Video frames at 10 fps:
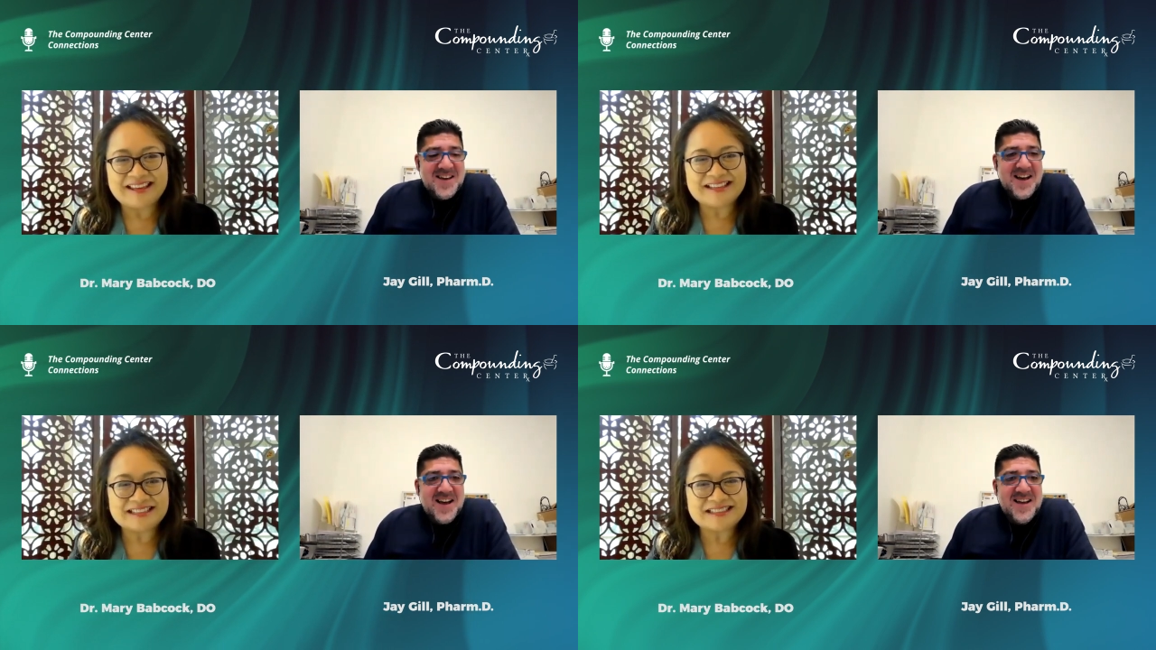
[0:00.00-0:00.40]

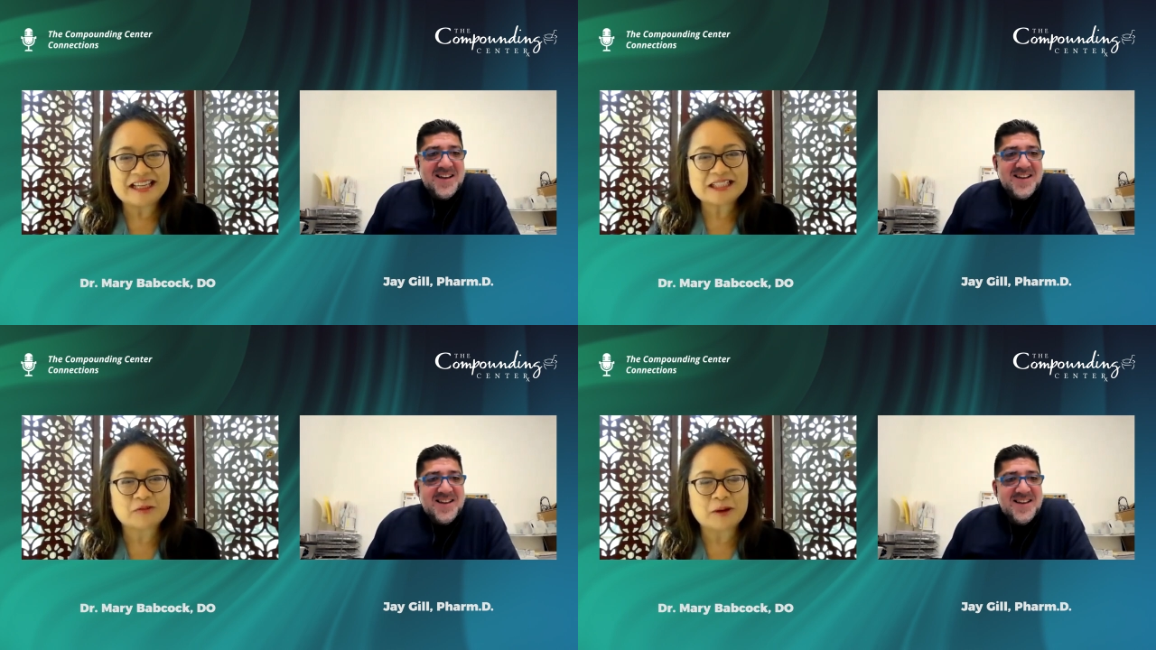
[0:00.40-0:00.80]
Speaker 1: is
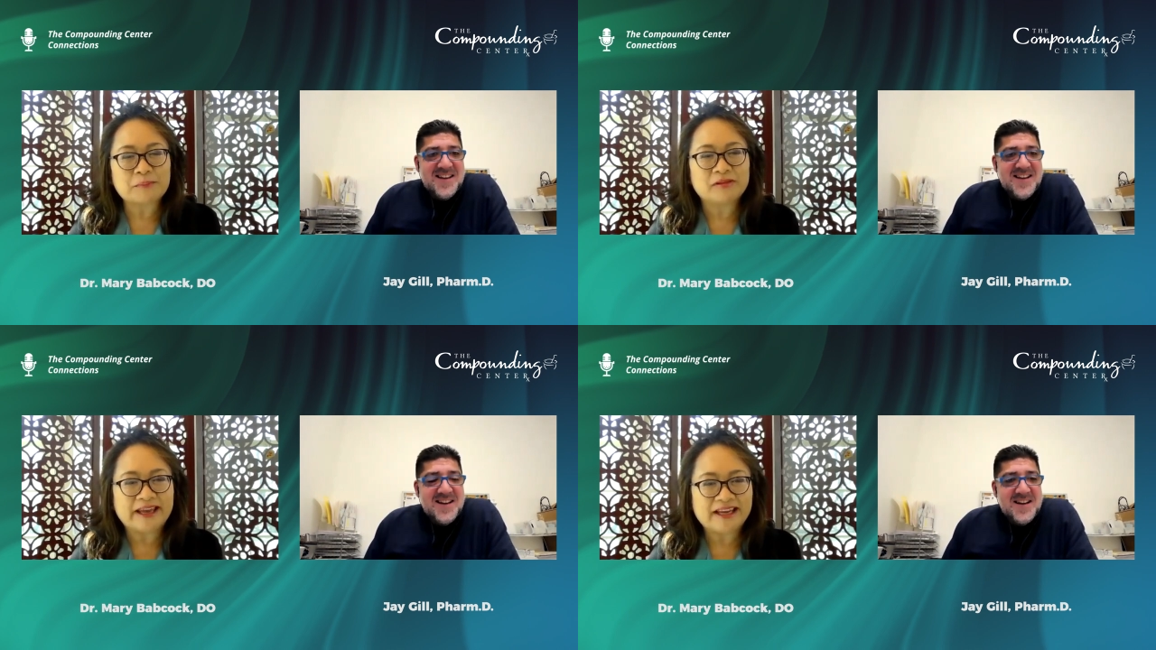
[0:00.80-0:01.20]
stands
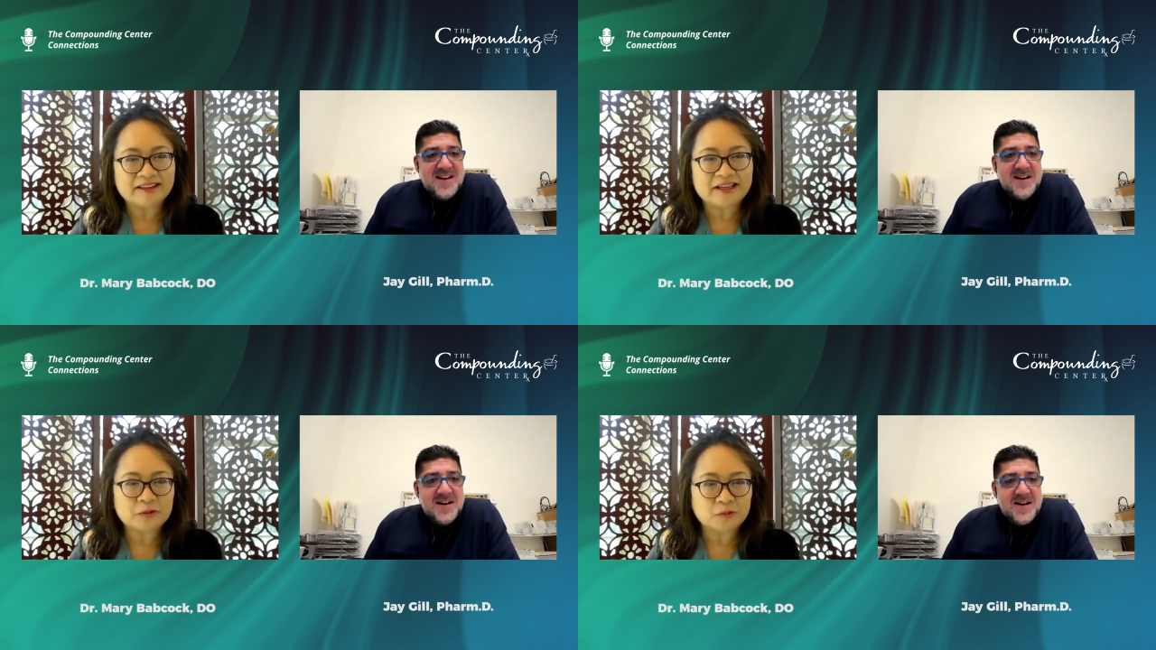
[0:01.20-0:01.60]
for
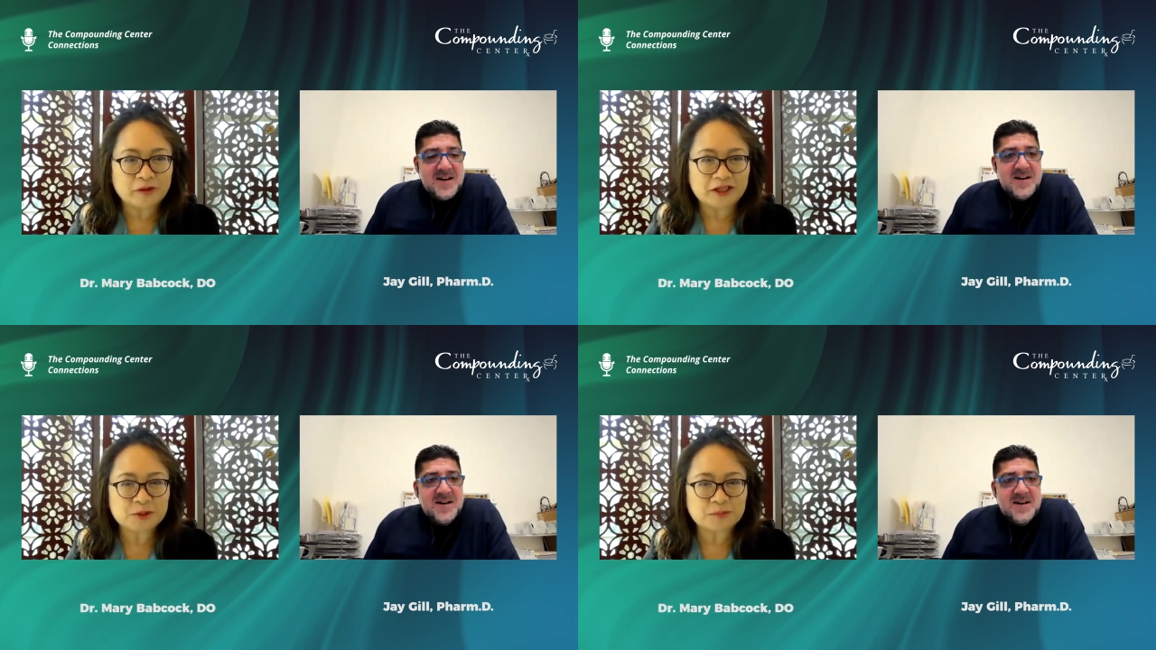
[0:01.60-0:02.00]

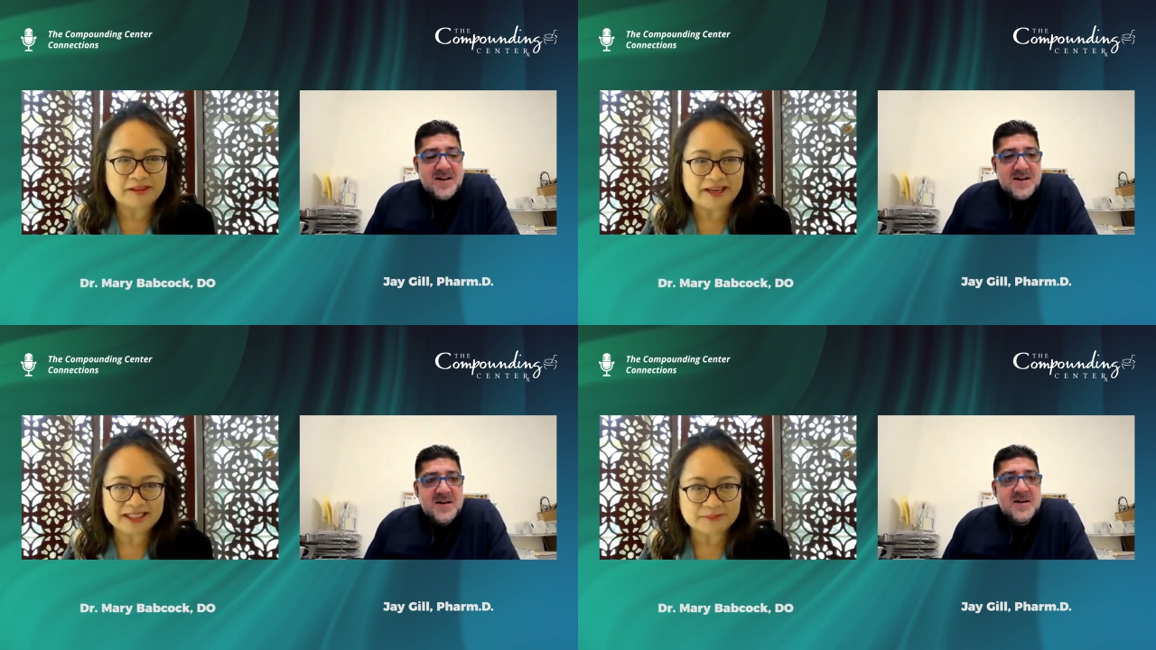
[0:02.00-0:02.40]
platelet-rich
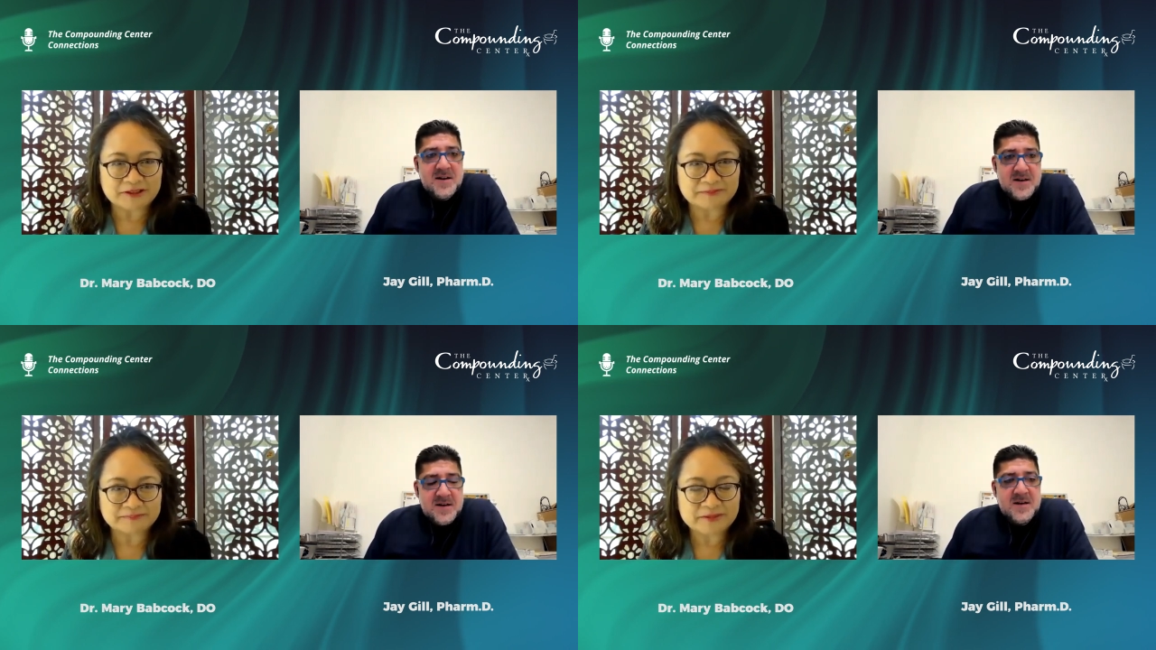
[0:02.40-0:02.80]

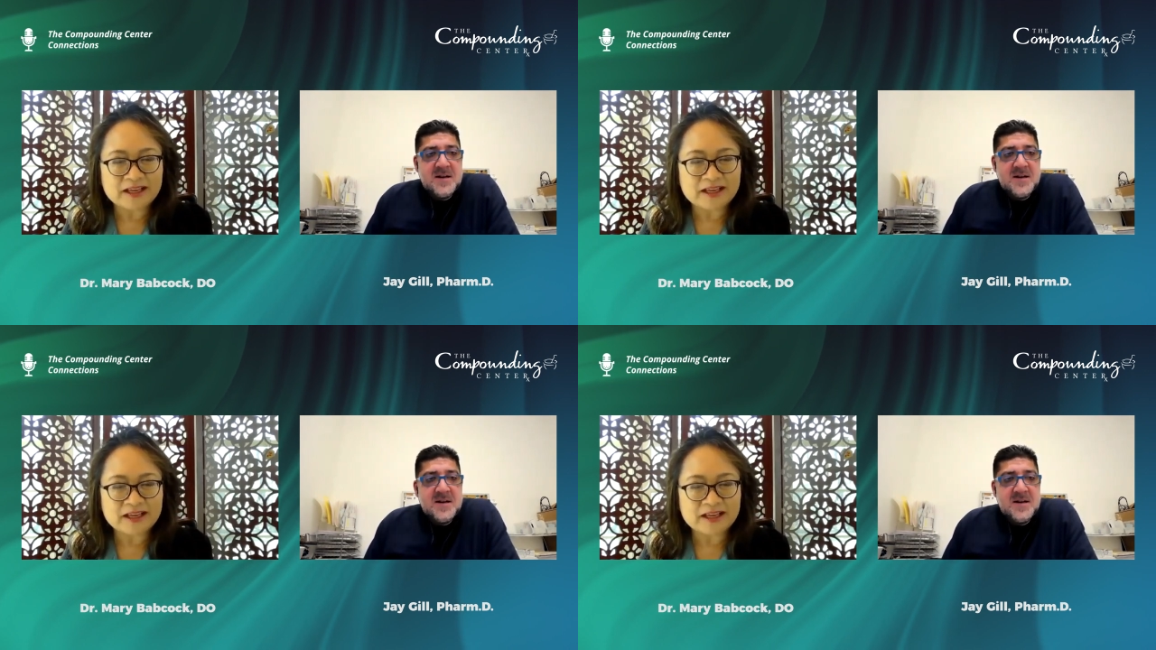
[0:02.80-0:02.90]
plasma,